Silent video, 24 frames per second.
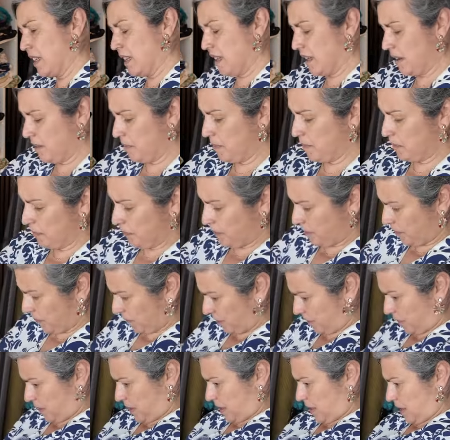
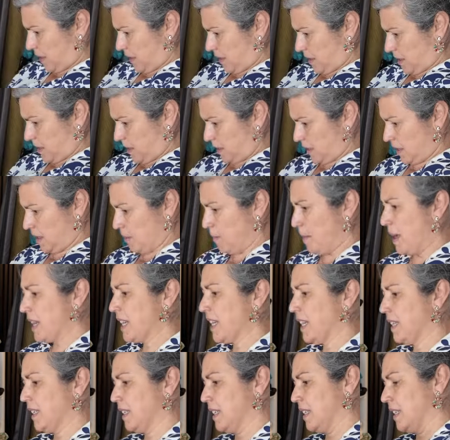the
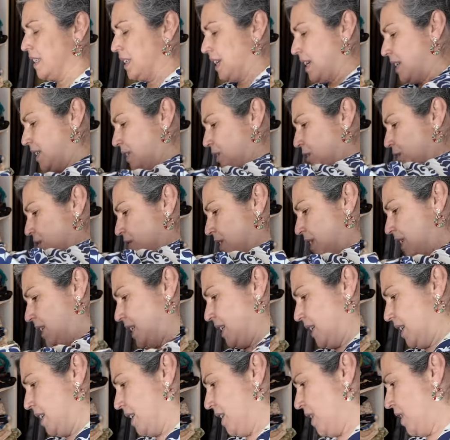market that is
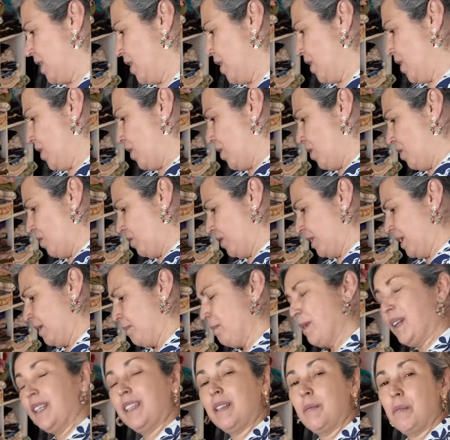only on a
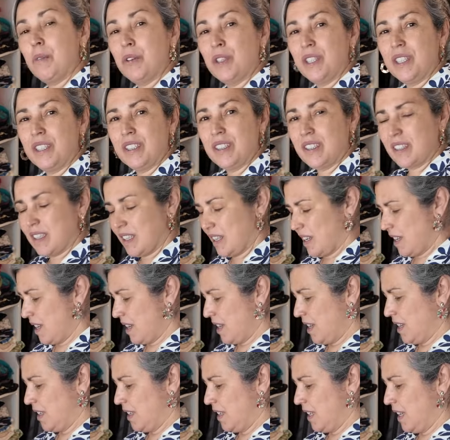Monday mornings.
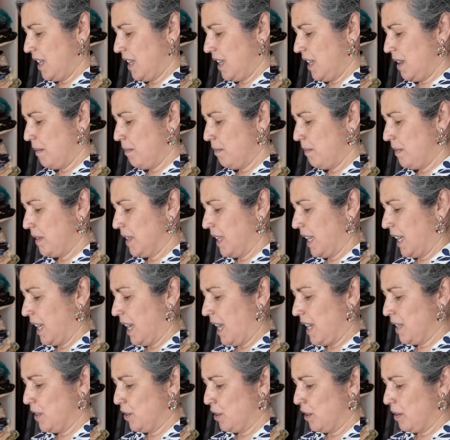And the
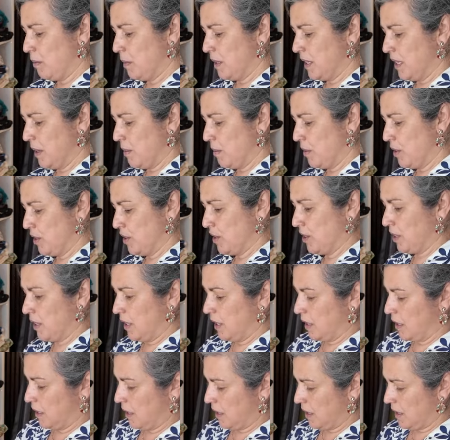guy told me
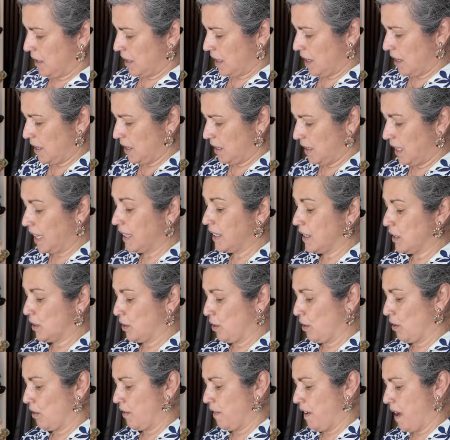this is a dead
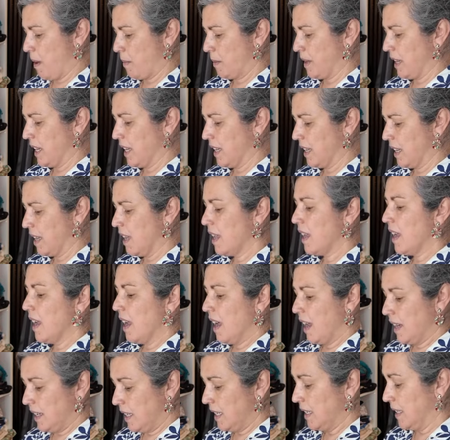stock fabric,
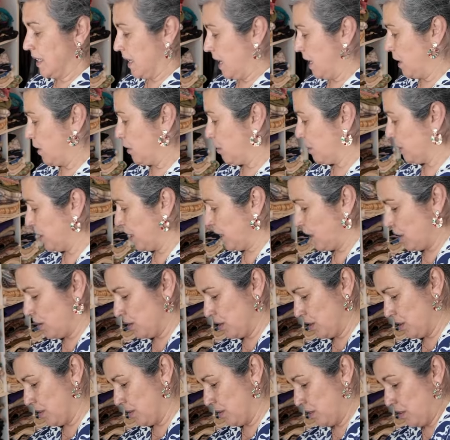and it's 100%
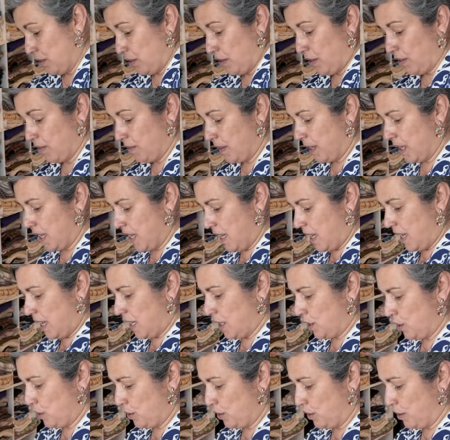cotton. So
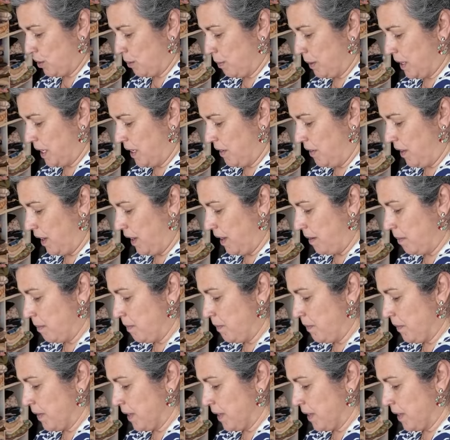I choose to believe him.